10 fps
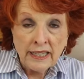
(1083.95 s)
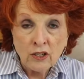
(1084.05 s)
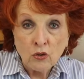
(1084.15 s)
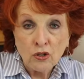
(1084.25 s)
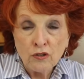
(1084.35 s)

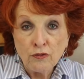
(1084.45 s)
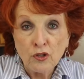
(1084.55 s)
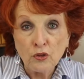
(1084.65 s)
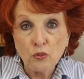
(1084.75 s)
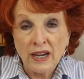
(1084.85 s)
in order
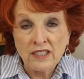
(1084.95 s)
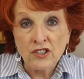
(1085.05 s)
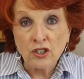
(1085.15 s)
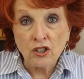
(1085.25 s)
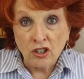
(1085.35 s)
for the rice
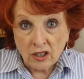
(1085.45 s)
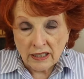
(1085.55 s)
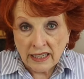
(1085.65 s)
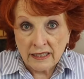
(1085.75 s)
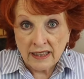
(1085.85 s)
to
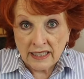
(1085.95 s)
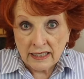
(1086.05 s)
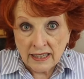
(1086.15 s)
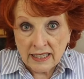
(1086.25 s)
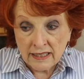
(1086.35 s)
cook and
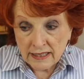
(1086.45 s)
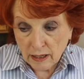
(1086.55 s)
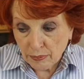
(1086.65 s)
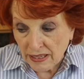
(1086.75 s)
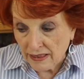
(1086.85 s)
thicken things
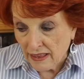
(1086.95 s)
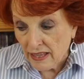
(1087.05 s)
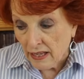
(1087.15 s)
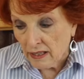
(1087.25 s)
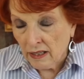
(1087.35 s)
up, and
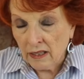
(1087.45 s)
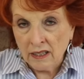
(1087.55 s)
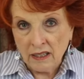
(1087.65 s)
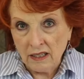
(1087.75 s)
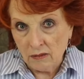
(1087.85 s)
then
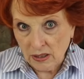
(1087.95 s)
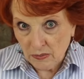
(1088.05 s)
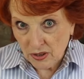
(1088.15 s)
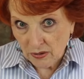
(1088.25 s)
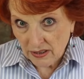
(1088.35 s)
oh,
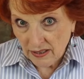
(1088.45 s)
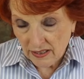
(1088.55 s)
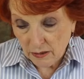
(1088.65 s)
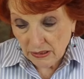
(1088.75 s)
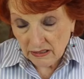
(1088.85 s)
I'm so
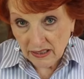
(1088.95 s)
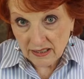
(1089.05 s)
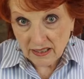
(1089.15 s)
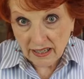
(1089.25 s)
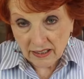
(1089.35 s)
excited about
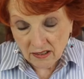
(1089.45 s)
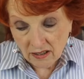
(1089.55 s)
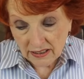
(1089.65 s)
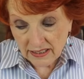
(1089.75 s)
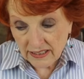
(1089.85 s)
this, I can
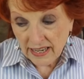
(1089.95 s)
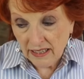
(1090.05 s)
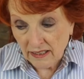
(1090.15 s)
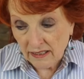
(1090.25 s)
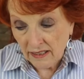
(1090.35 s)
hardly
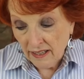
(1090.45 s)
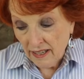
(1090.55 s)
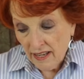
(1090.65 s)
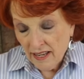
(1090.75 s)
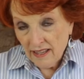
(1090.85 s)
stand it.
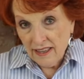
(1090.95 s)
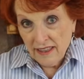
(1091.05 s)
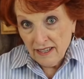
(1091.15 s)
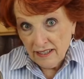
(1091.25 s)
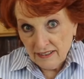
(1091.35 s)

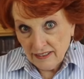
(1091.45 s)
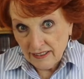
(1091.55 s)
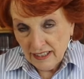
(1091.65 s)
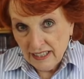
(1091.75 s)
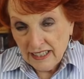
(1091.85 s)

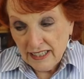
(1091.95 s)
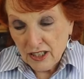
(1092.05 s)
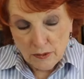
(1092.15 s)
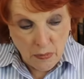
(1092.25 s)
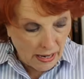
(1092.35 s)
This
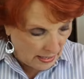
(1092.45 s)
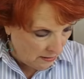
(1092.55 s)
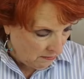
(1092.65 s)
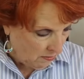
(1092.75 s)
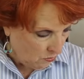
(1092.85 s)
is
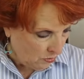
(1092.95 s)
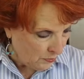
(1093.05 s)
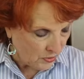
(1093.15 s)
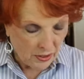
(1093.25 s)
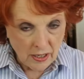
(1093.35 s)
my,
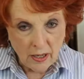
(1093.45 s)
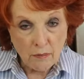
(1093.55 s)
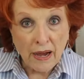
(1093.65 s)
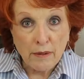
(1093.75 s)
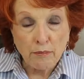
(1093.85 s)
oops,
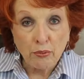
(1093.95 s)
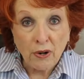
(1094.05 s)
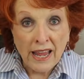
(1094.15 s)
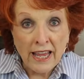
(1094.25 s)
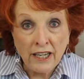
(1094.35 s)
my
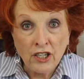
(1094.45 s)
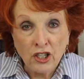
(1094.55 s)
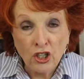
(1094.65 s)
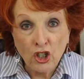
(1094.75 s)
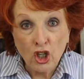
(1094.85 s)

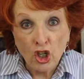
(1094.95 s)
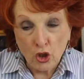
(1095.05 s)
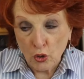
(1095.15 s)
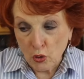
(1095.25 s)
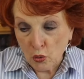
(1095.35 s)
brand
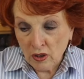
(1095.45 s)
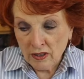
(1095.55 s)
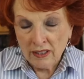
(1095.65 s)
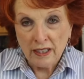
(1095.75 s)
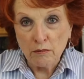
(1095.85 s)
new
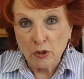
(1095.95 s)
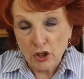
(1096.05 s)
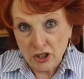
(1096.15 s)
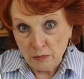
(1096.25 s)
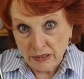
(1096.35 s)

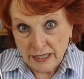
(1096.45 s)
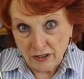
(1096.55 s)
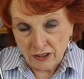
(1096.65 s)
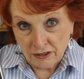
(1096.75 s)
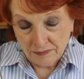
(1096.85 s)
immersion
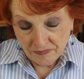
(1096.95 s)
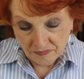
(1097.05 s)
blender.